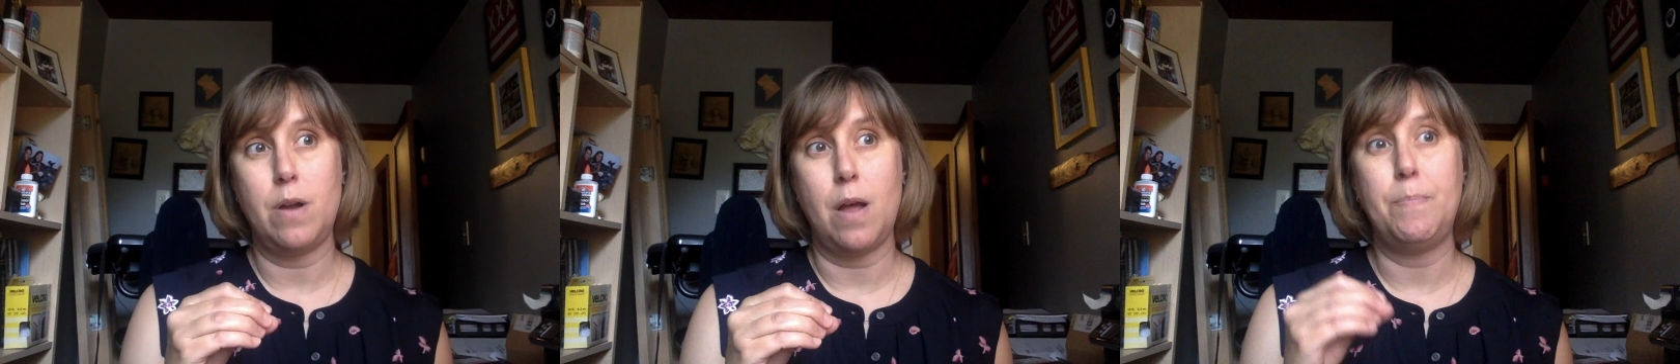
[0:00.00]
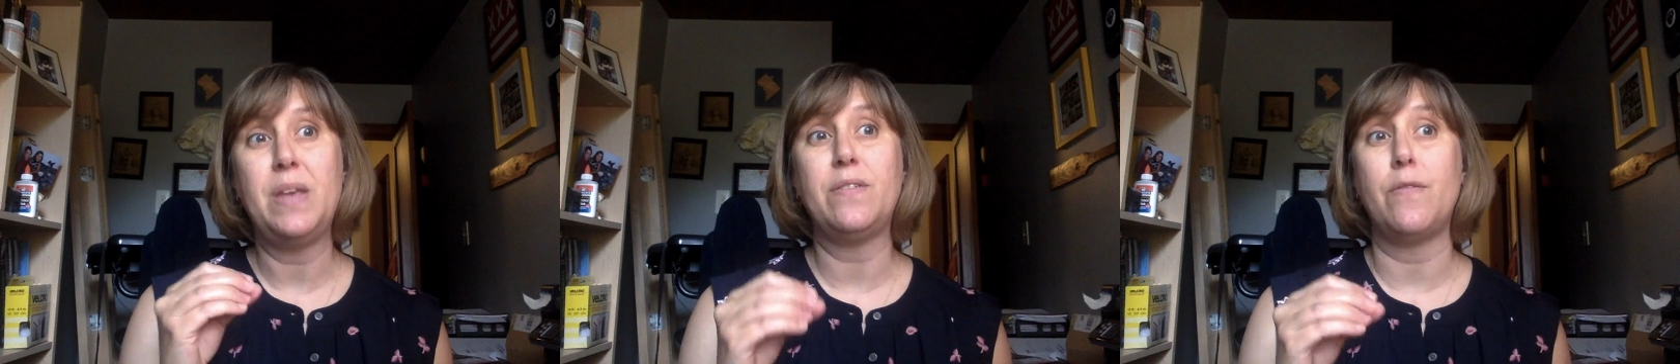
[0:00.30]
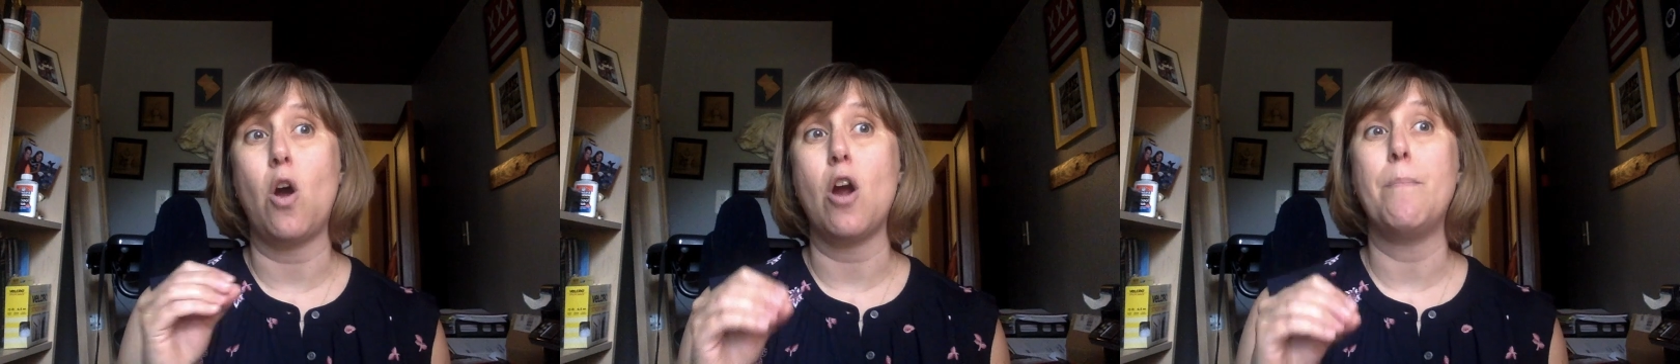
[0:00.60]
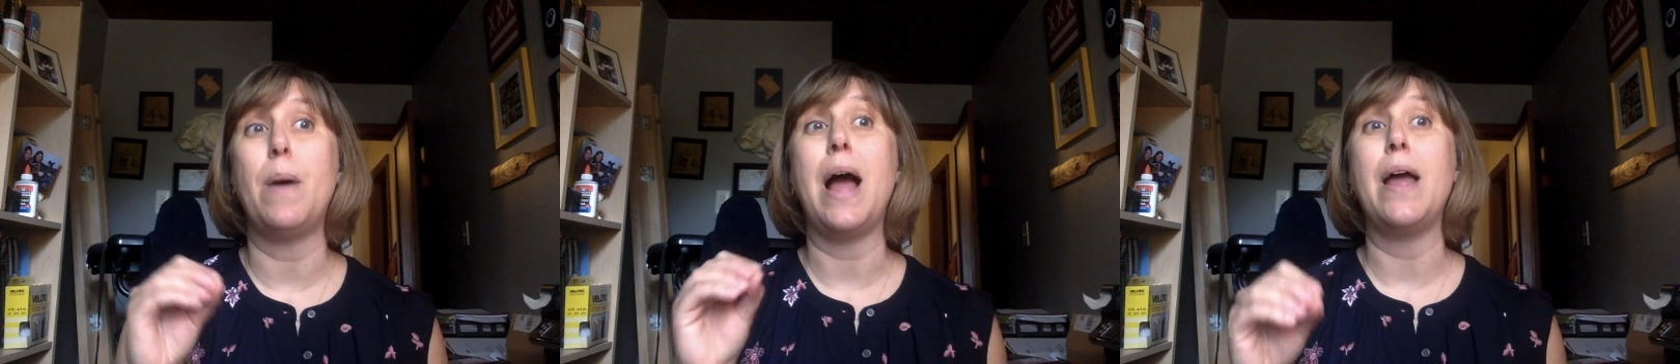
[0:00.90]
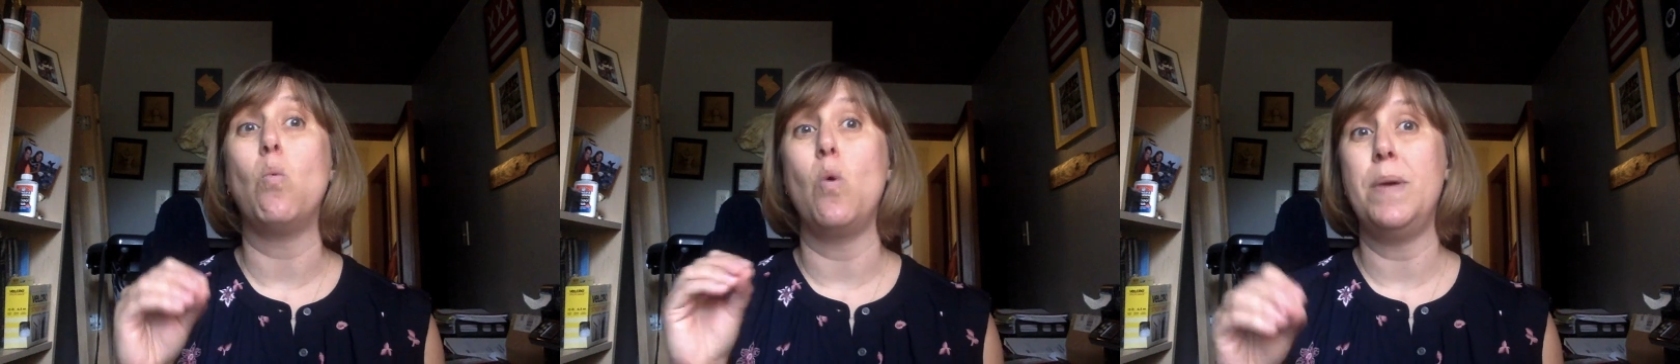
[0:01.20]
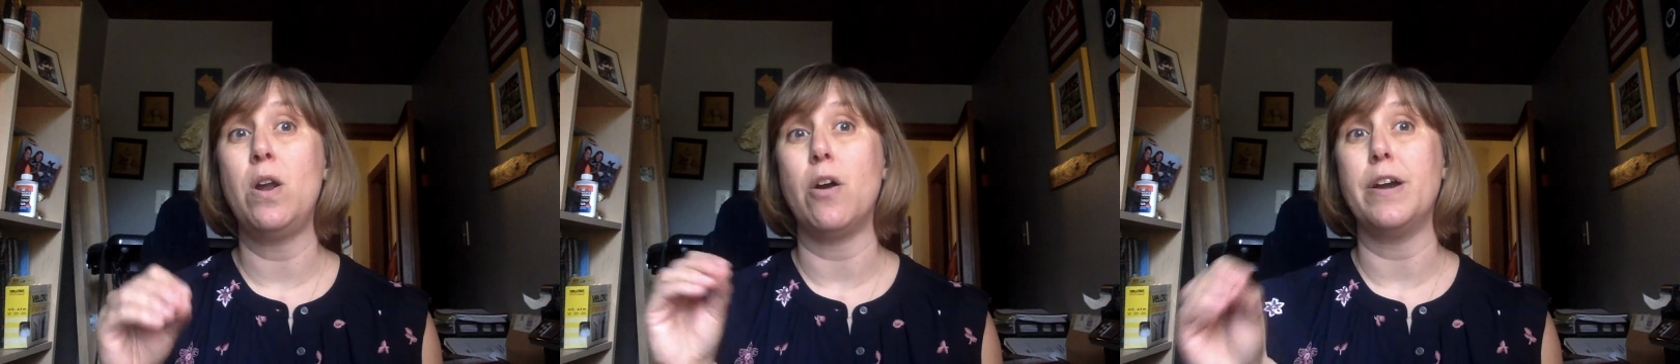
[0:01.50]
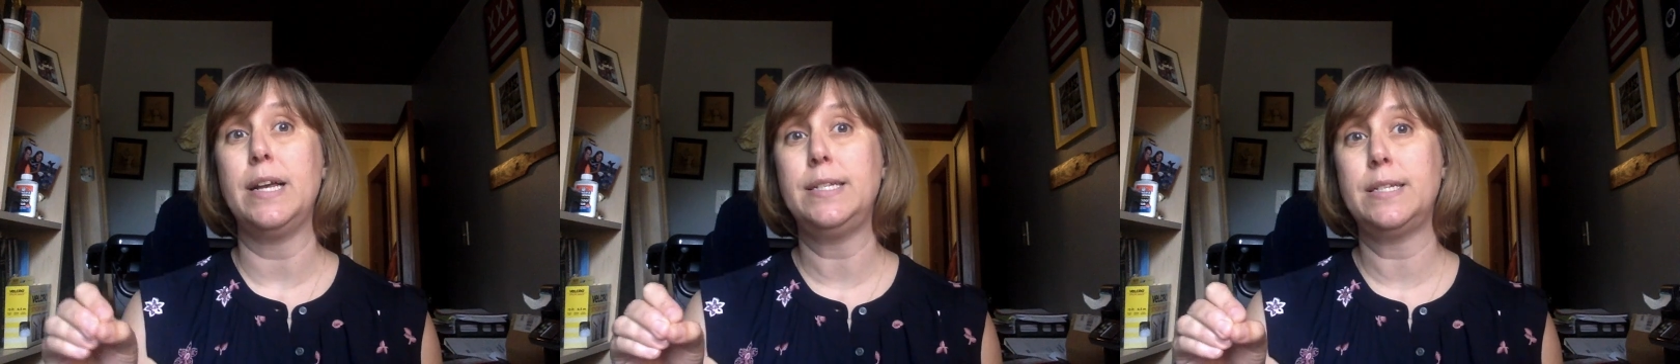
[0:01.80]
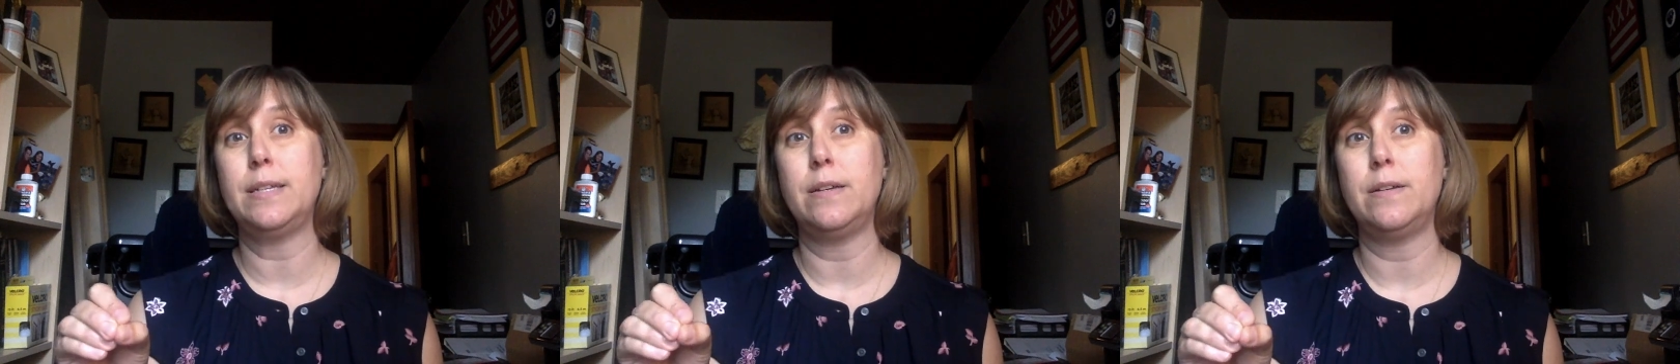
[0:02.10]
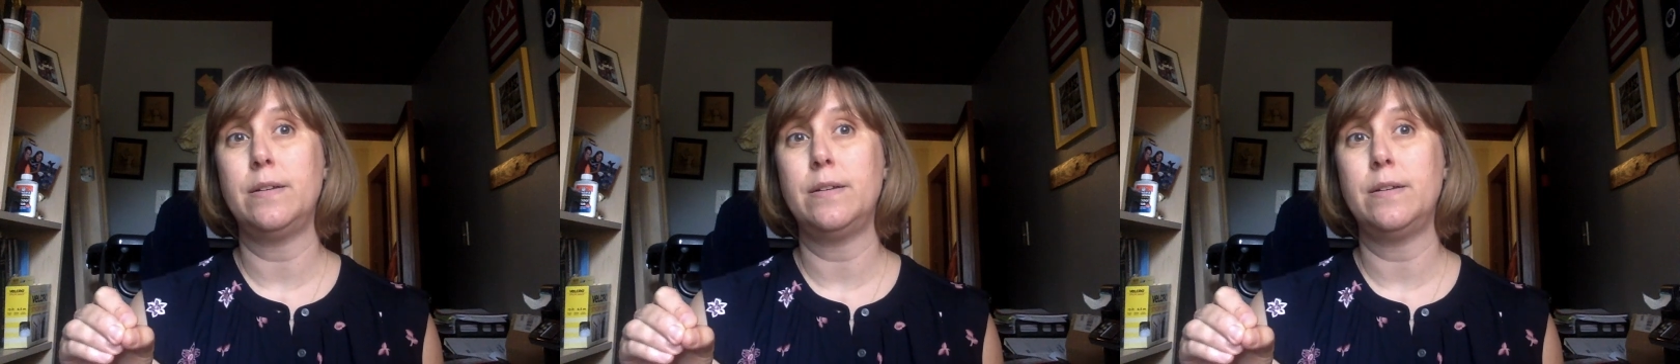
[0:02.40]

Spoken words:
a piece of art by a woman artist.